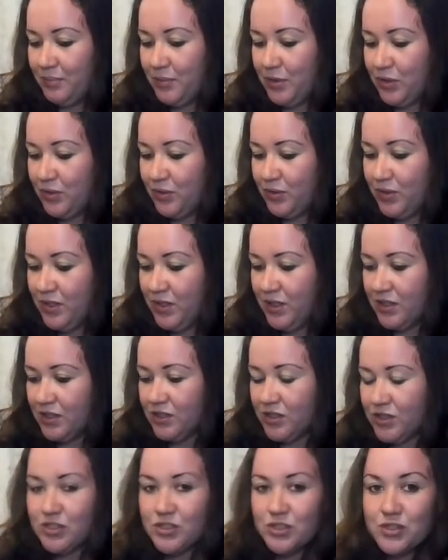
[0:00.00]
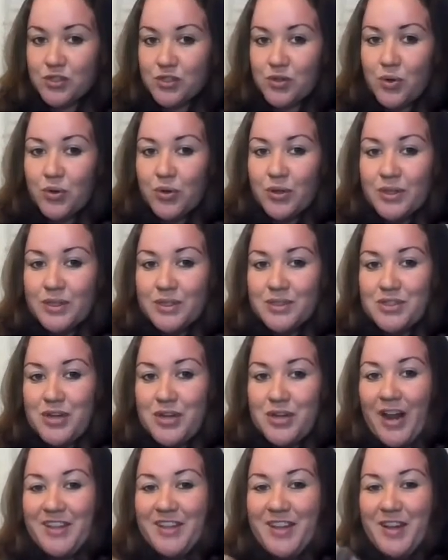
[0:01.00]
moon, she's totally
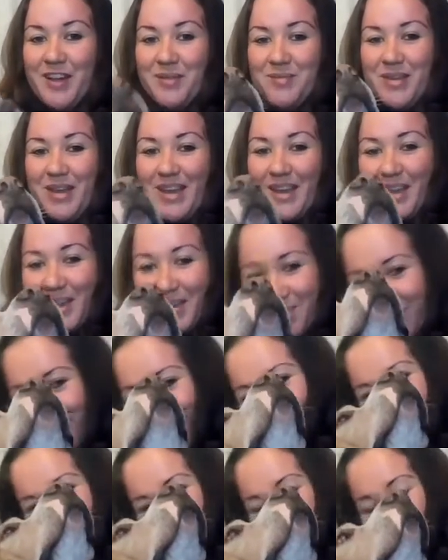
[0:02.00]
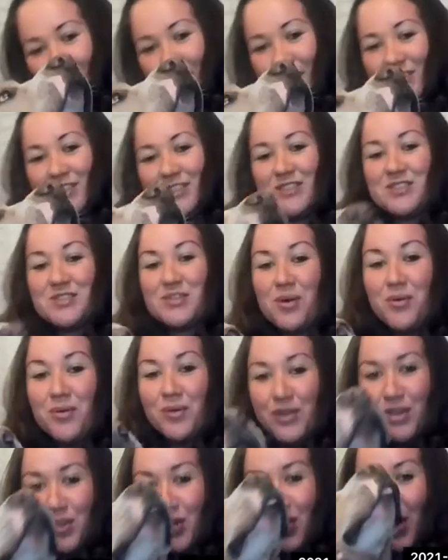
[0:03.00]
distracting me, but she's
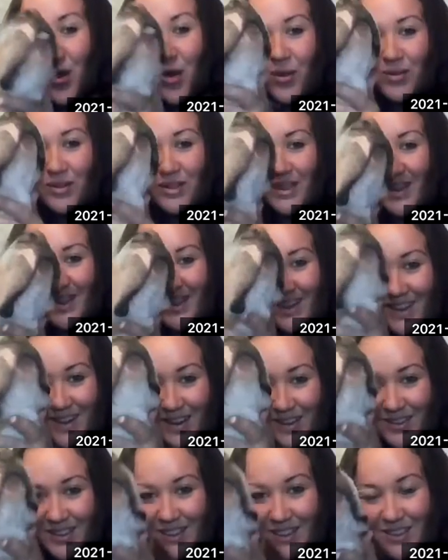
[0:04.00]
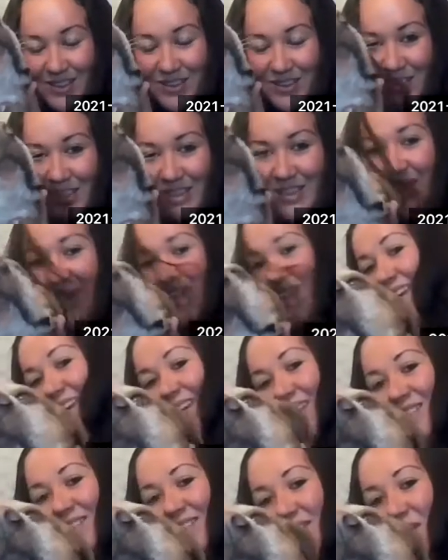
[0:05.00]
so cute. Look at how cute she
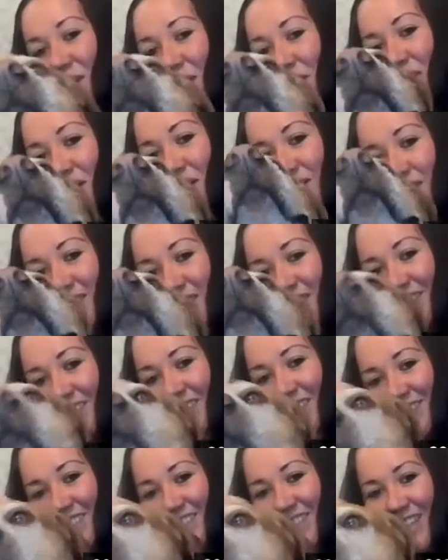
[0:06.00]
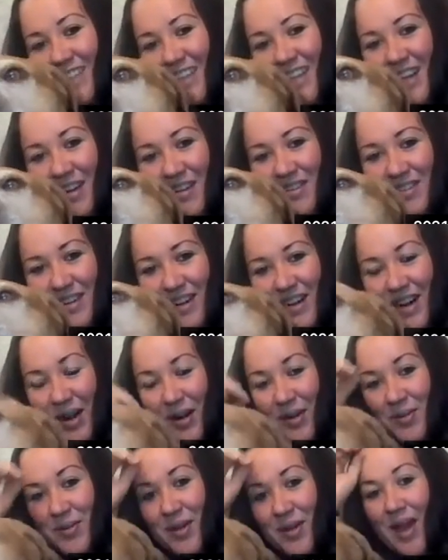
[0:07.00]
is. She's such a
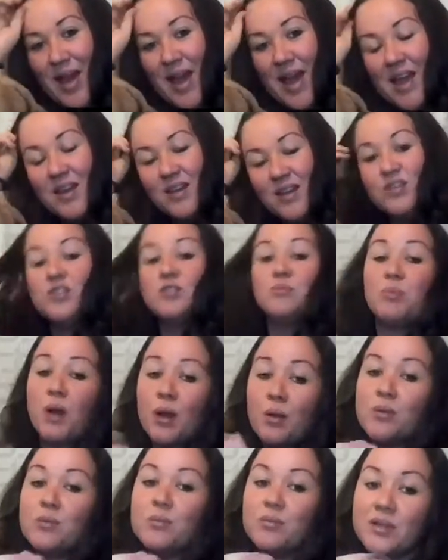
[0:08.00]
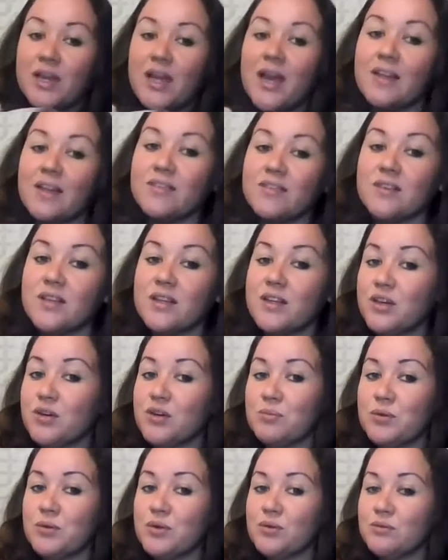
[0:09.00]
lover. And she probably has a Leo
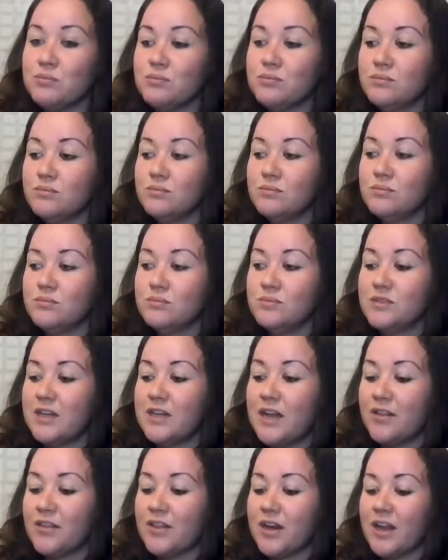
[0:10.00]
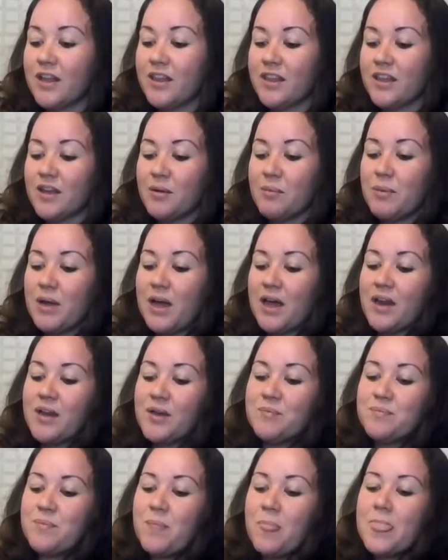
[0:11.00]
moon now that I think about
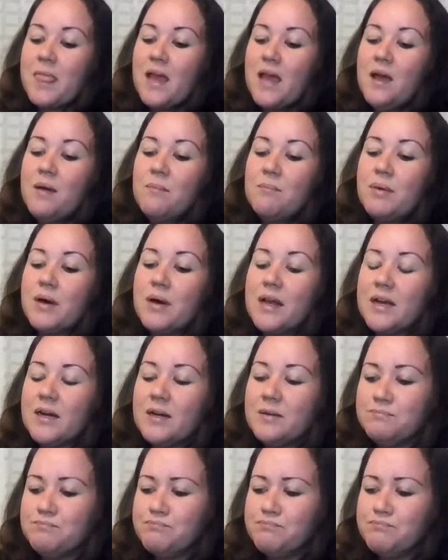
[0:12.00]
it. But